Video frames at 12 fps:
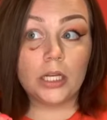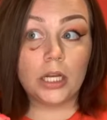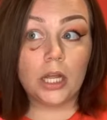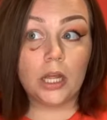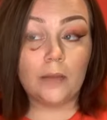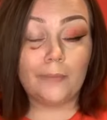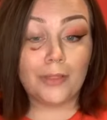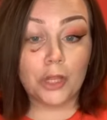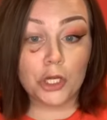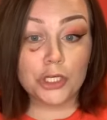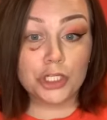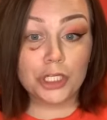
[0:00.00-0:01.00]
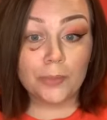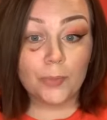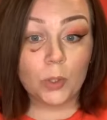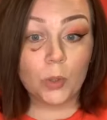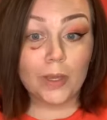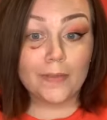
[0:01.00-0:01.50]
um, Lawn
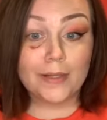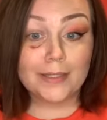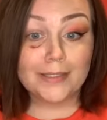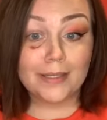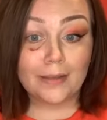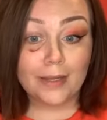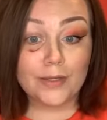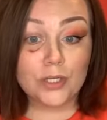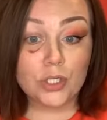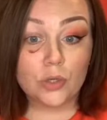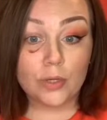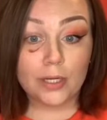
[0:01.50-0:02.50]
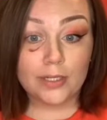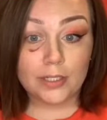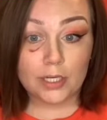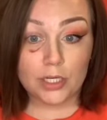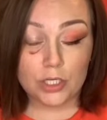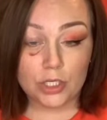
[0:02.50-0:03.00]
Shampoo and the Celestial
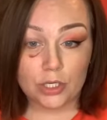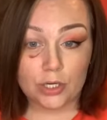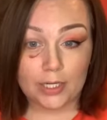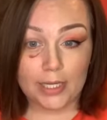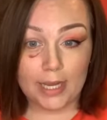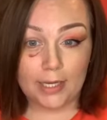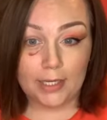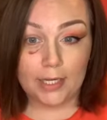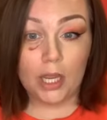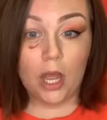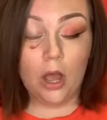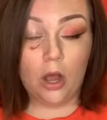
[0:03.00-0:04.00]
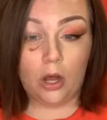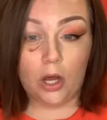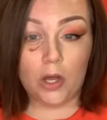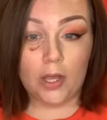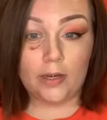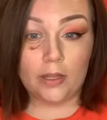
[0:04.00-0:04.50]
Conditioner, Katie,
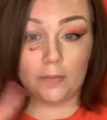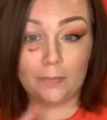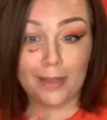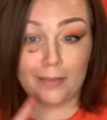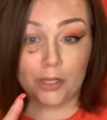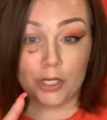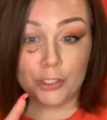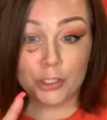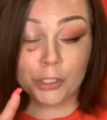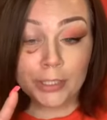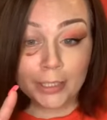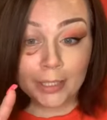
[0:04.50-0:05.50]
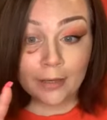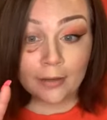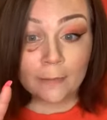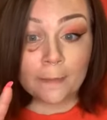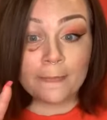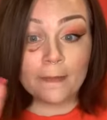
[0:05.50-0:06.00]
on my Lounge Link.